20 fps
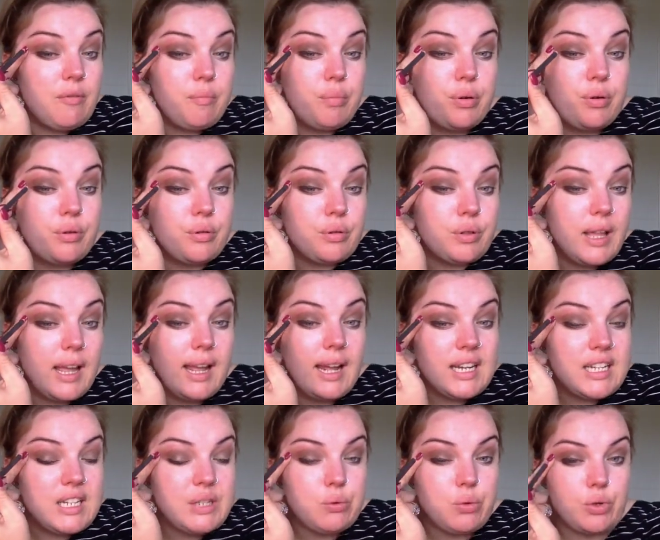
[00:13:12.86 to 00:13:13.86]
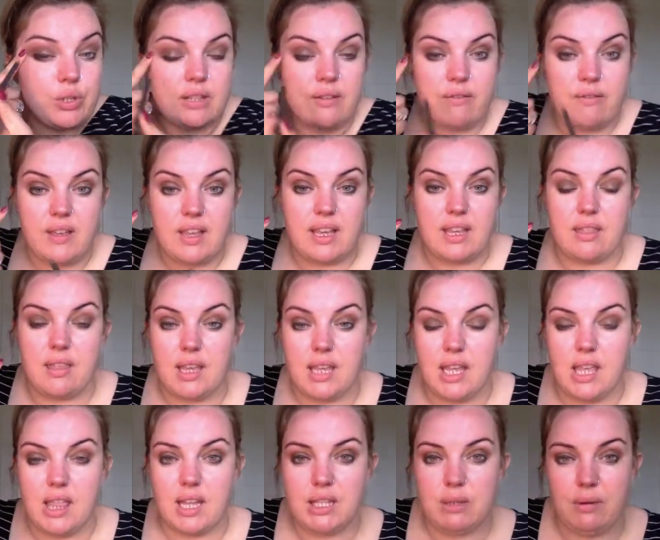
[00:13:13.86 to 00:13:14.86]
of pull out towards the finger
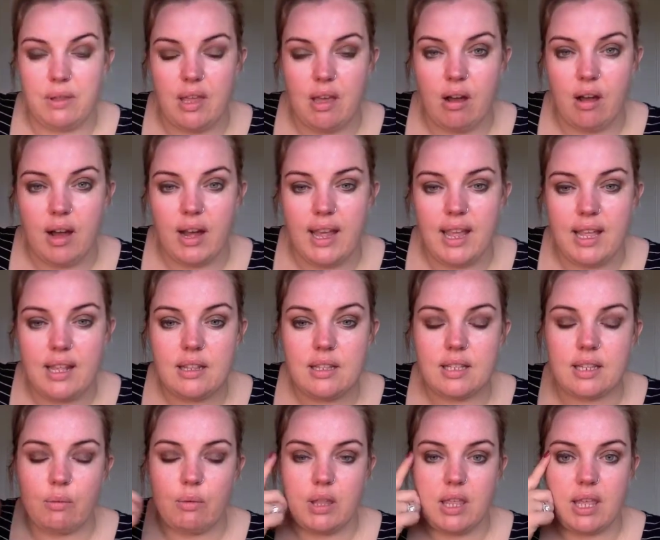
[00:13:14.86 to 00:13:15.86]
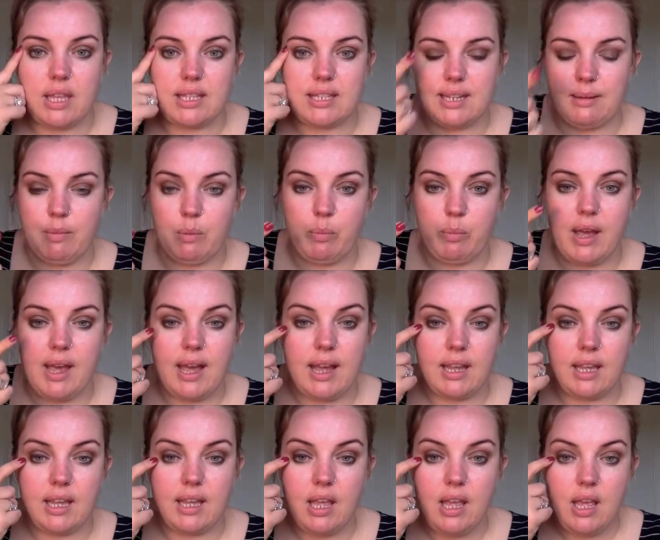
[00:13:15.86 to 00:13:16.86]
thinking that's where their eye ends, and when they snap it
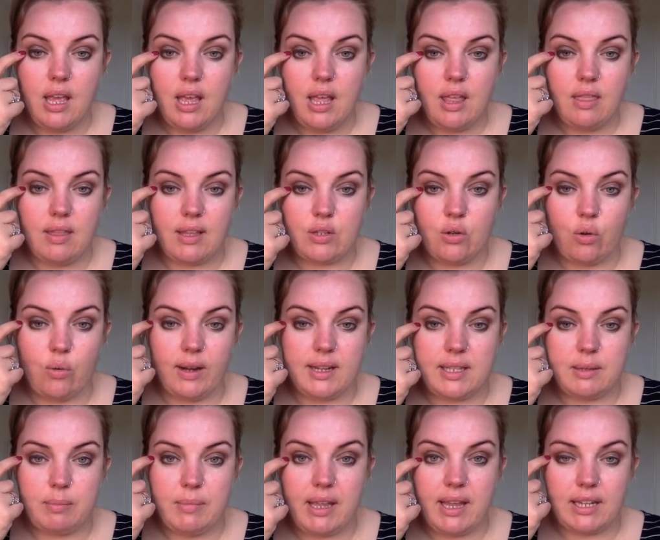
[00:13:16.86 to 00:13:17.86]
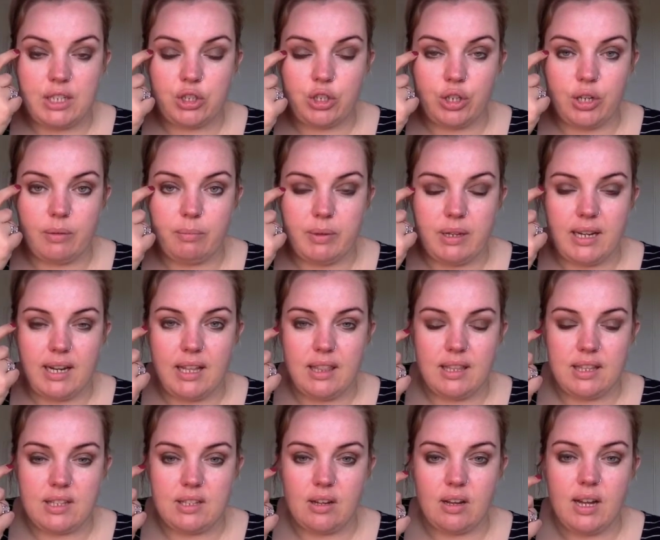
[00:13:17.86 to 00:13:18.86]
back, there's always an extra bit out
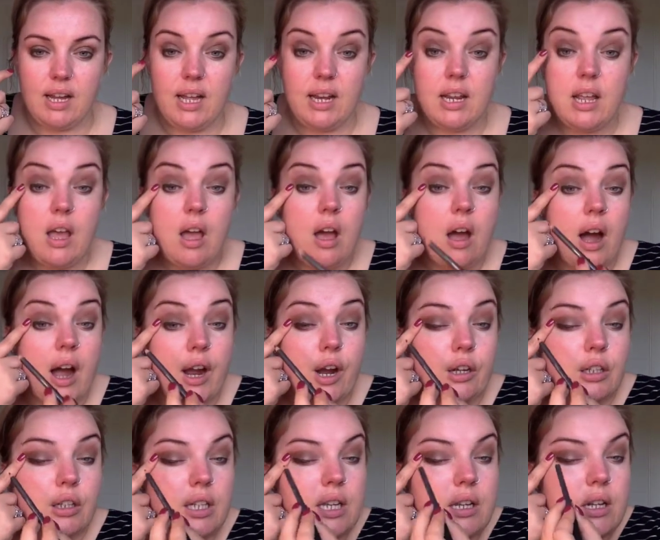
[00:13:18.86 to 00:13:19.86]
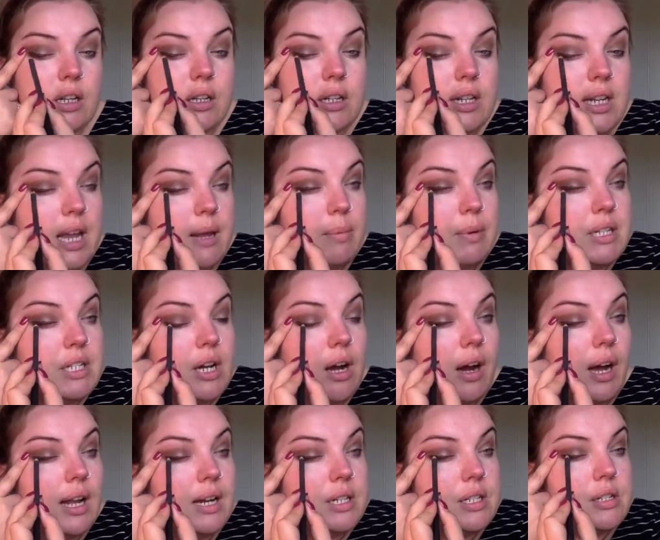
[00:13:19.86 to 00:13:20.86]
the side. I only keep it
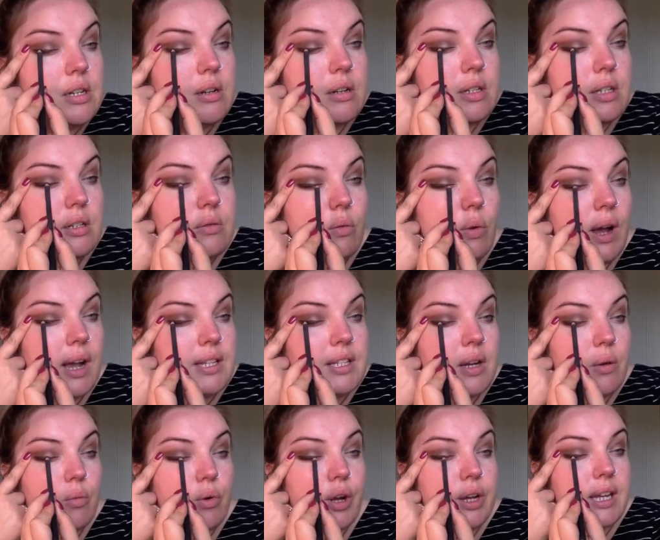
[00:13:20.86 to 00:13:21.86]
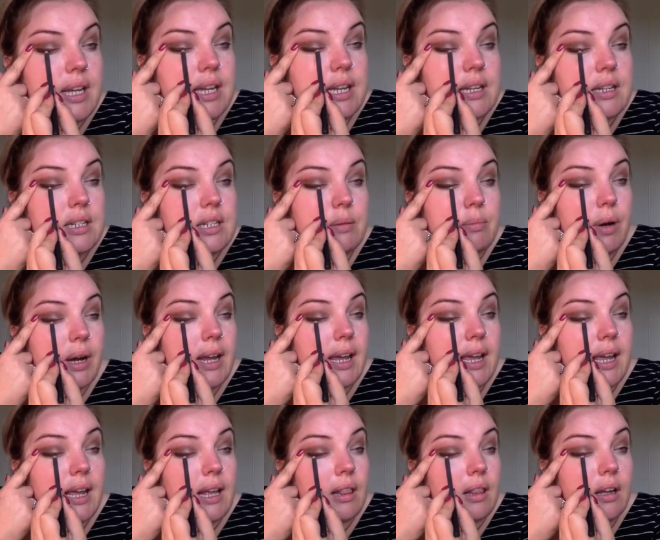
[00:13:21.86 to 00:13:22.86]
tight as I work into my
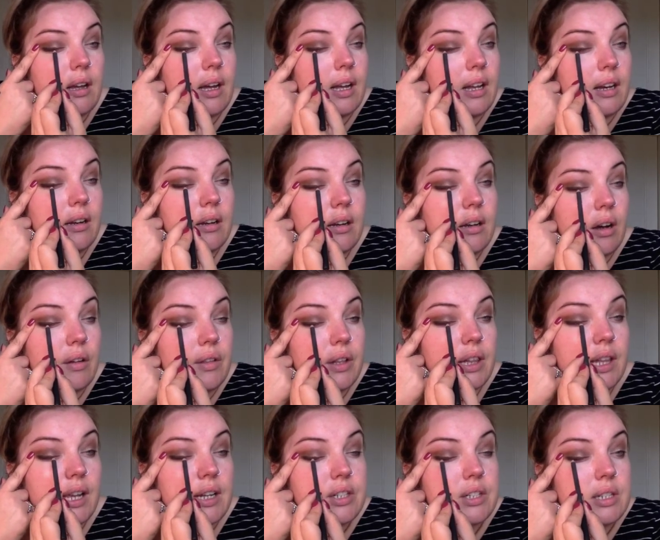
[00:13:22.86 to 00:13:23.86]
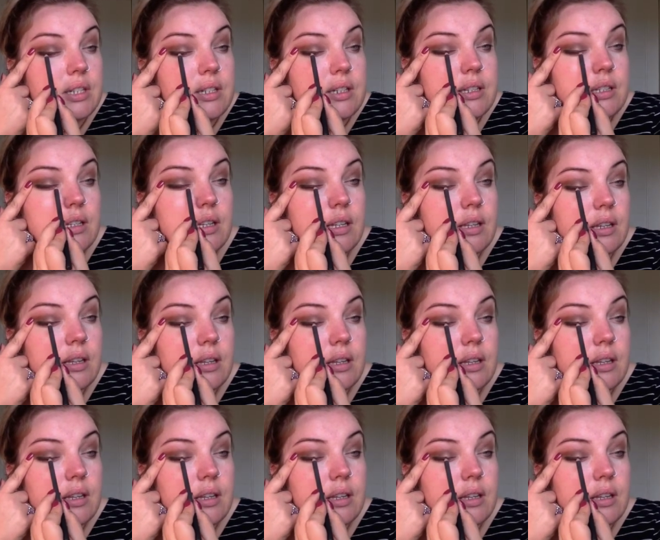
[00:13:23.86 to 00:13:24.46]
hairline on the lashes.